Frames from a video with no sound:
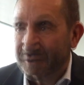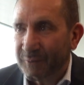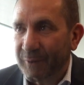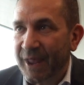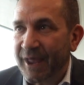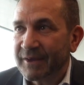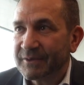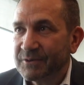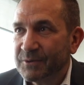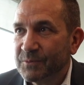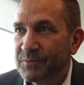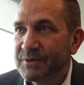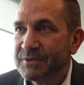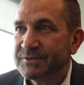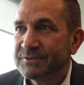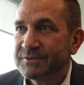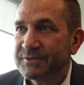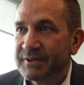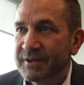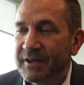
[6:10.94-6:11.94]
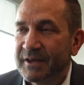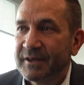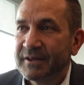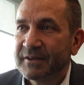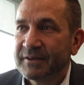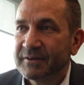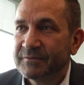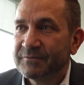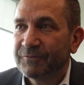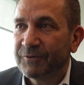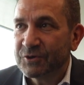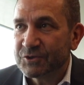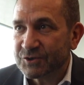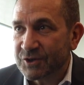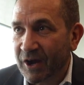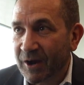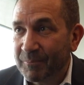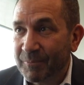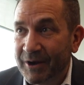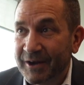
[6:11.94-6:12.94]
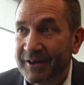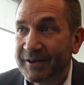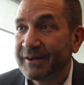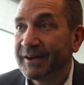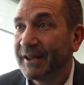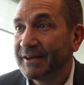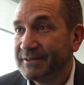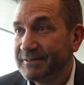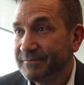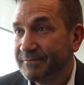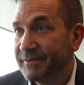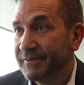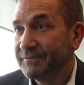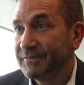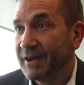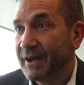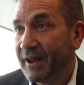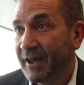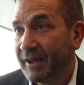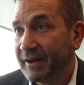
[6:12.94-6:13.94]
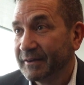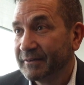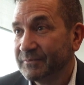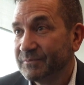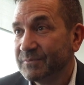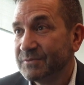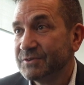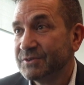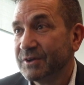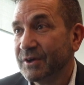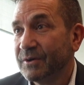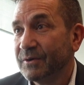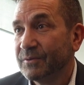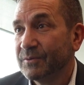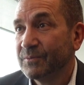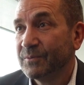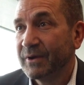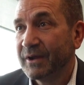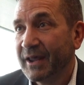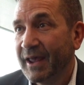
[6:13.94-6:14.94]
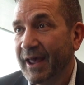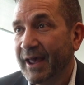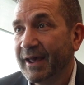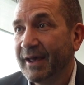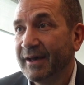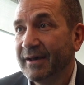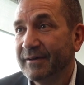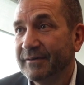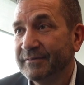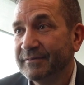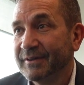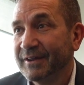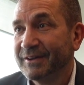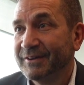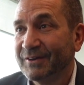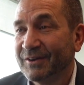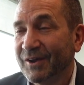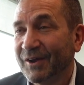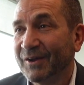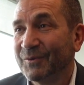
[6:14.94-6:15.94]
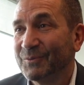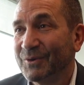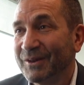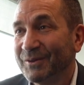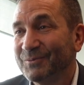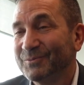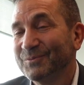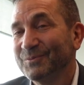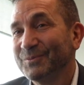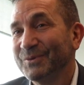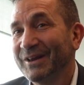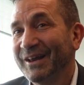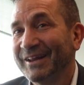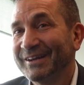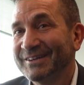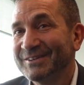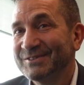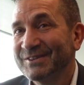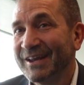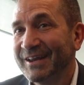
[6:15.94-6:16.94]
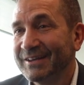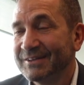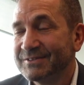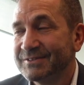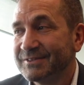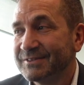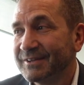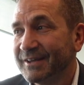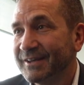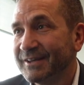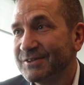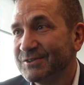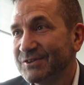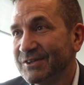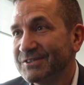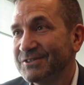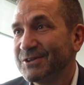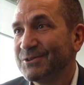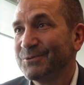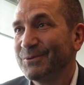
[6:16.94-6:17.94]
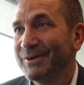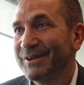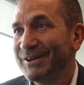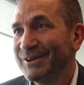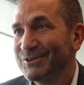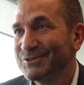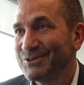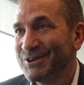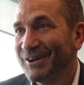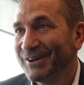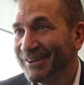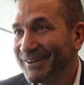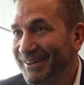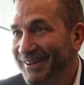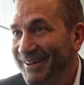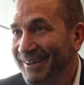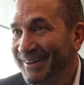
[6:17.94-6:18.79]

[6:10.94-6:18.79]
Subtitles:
The reactor was first operated in 1959. So we have it. Well, we like to say it's 63 years young.